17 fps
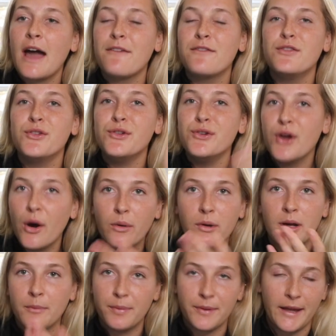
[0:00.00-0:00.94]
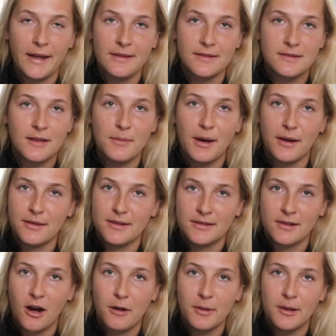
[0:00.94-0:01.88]
have no complaints about
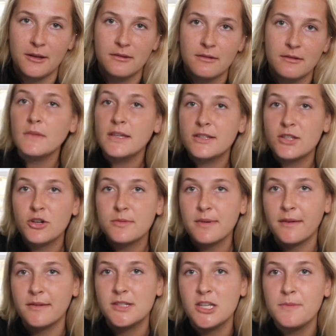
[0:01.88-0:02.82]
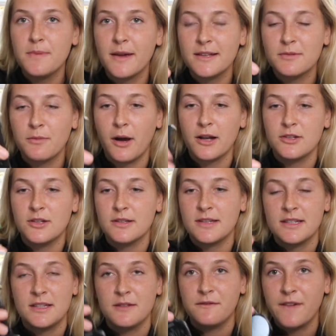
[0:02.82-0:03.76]
this Garmin. In terms of GPS
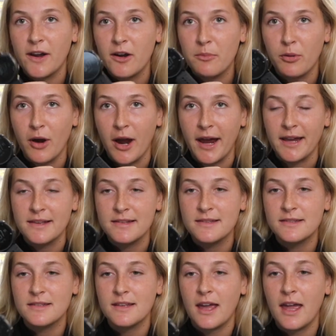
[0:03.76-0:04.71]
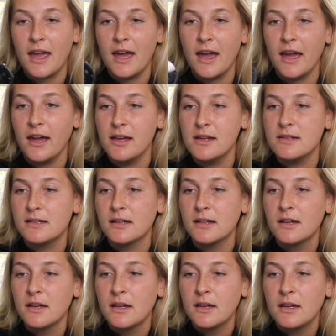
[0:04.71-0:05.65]
watches, it's a fair price and
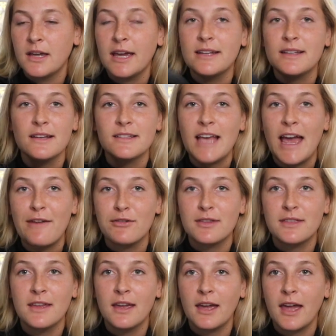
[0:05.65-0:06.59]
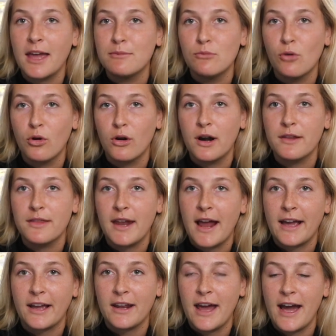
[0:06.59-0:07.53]
it does everything and more
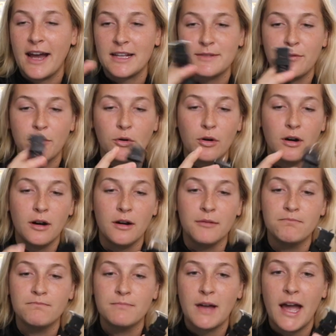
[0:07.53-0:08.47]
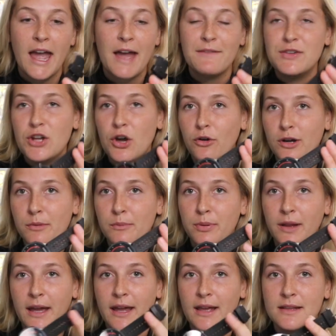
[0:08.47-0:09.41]
that I could ask for. I have no
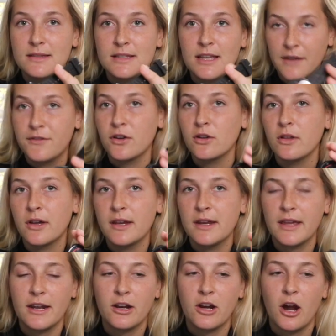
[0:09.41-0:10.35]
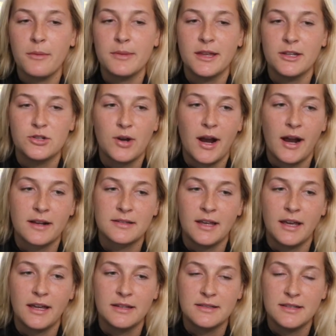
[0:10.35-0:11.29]
complaints. If you're looking to get a Garmin that
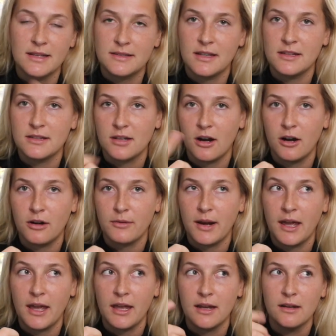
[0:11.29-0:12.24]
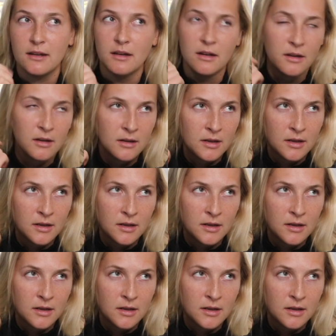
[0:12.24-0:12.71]
tracks like distance, heart rate,